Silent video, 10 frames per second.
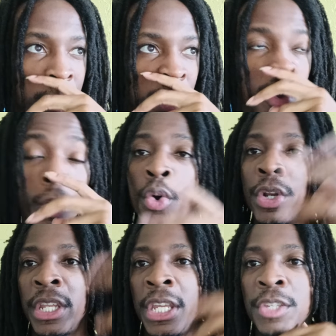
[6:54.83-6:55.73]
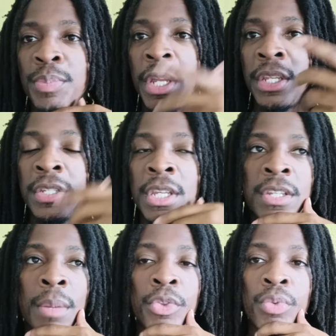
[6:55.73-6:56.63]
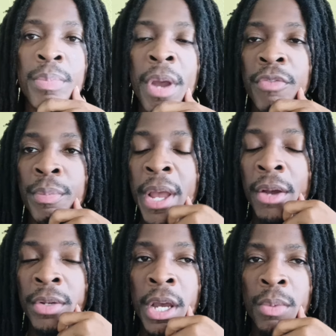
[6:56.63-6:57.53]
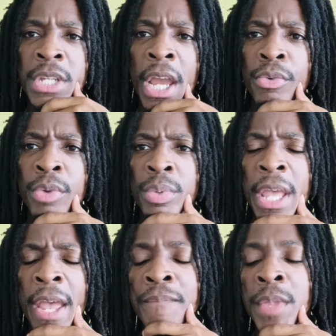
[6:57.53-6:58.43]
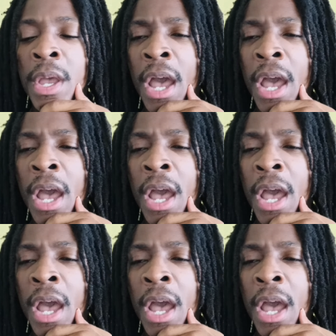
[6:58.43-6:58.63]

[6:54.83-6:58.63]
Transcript: You know, according to ESPN, he's number three pound-for-pound, which I agree with that.